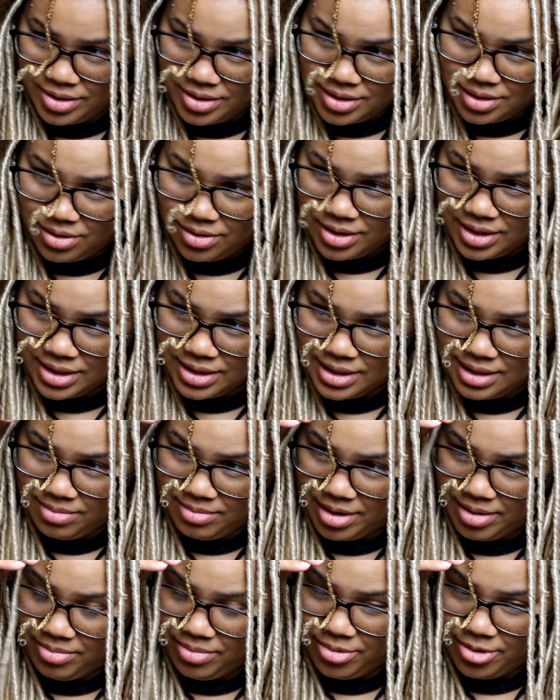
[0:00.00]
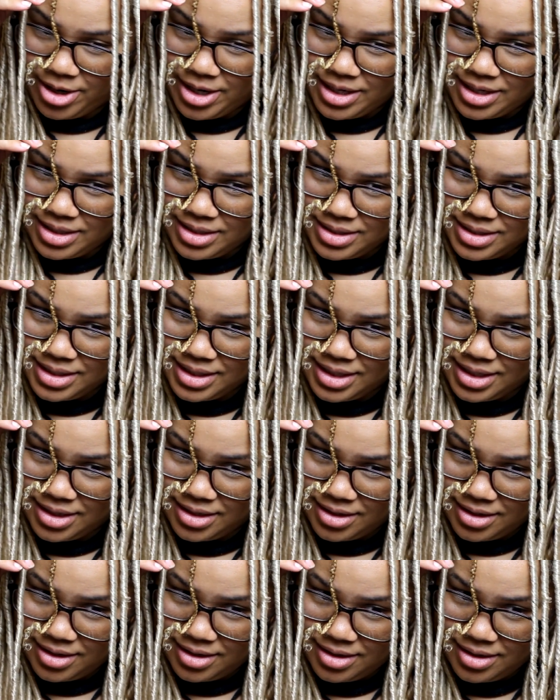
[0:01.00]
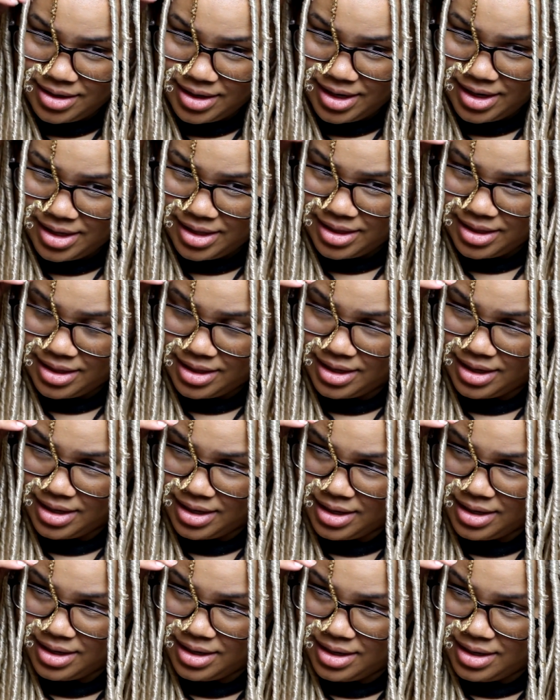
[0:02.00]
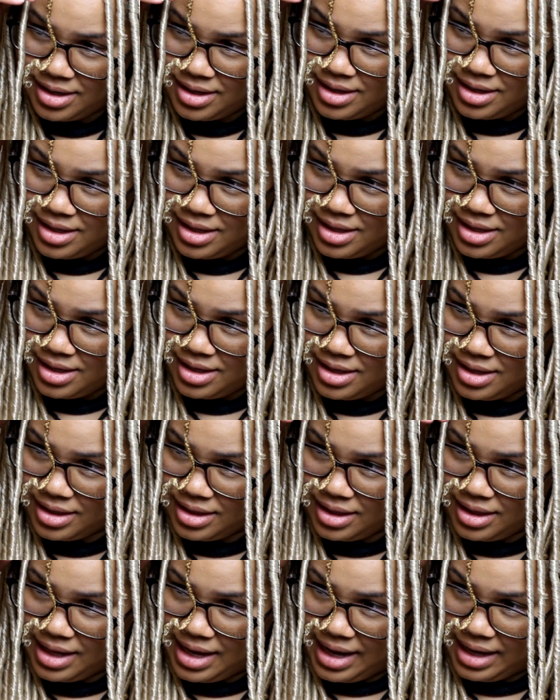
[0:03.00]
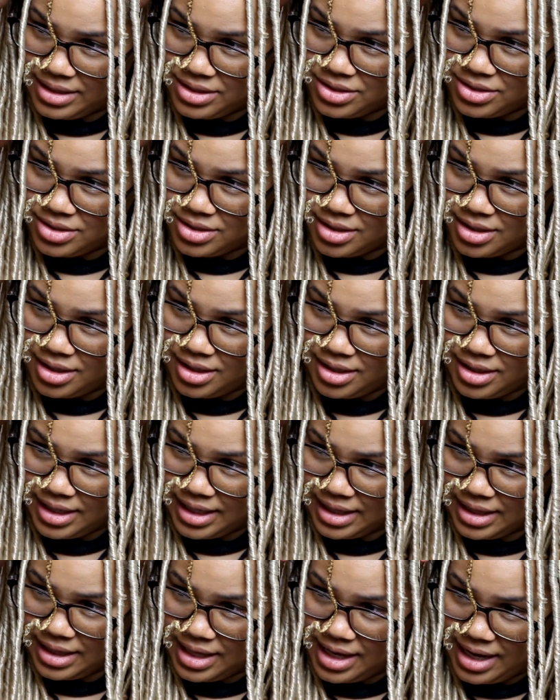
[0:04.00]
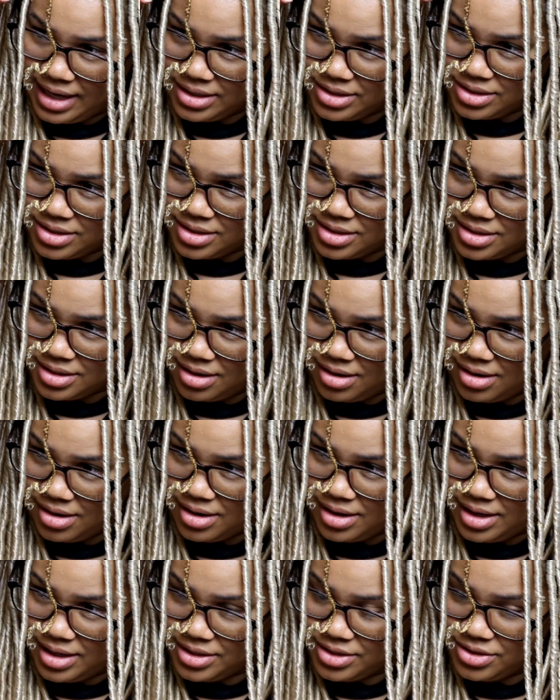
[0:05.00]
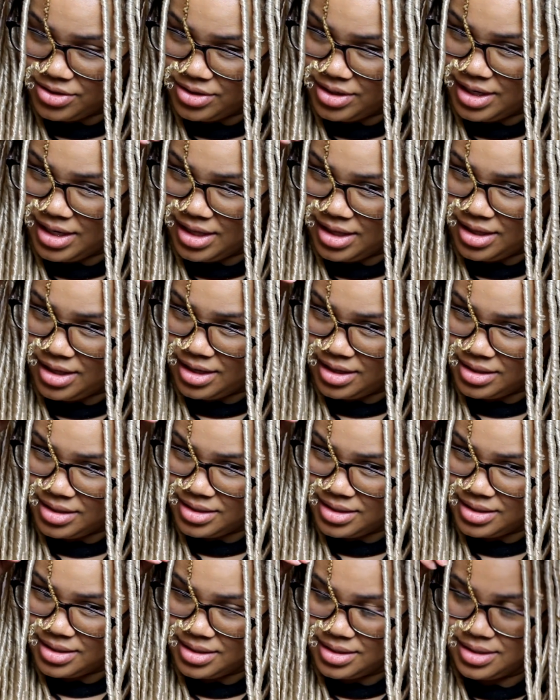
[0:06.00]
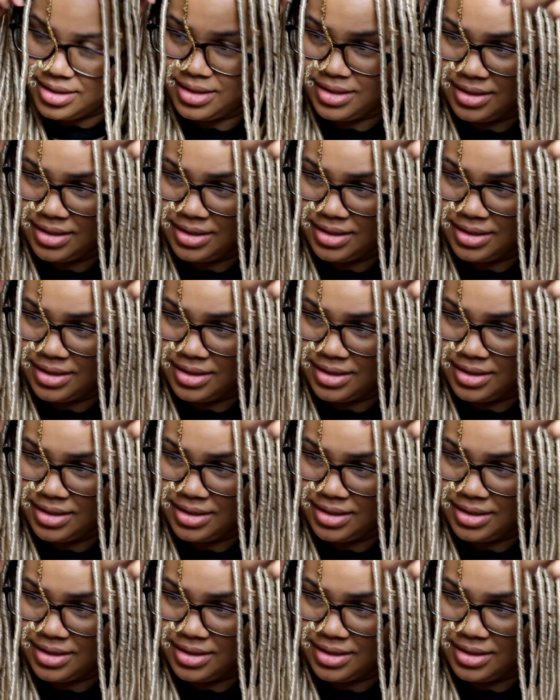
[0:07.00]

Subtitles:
So you can see my braid is here and the latch, the hook and latch are underneath it.